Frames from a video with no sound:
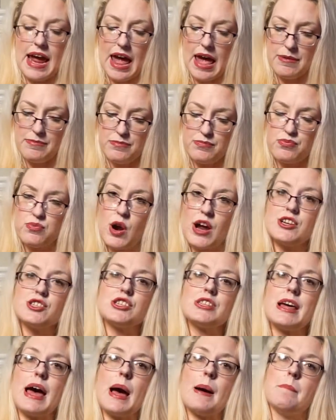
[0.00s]
and brush
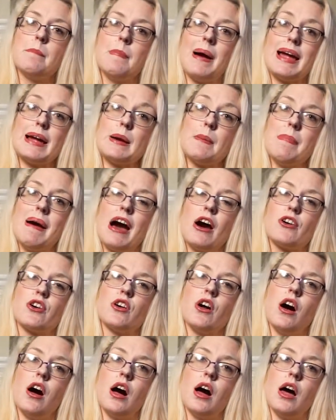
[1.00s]
that mica powder
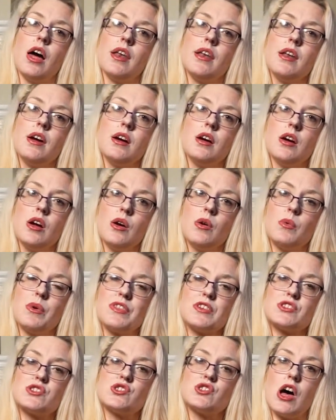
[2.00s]
on
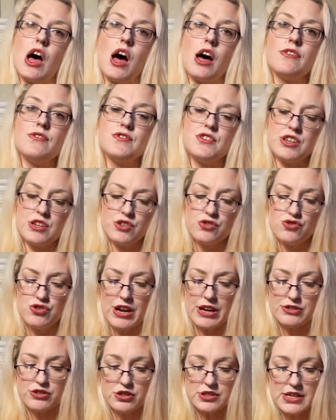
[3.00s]
with a soft,
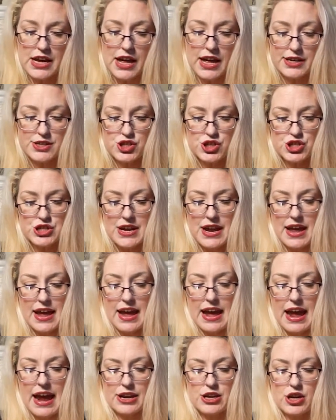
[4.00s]
gentle touch,
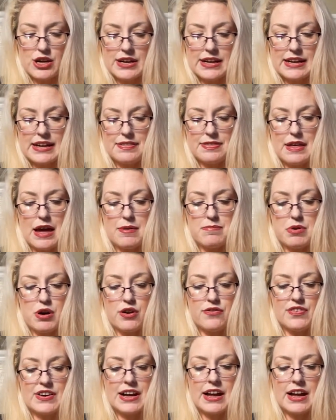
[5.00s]
and you can get that perfect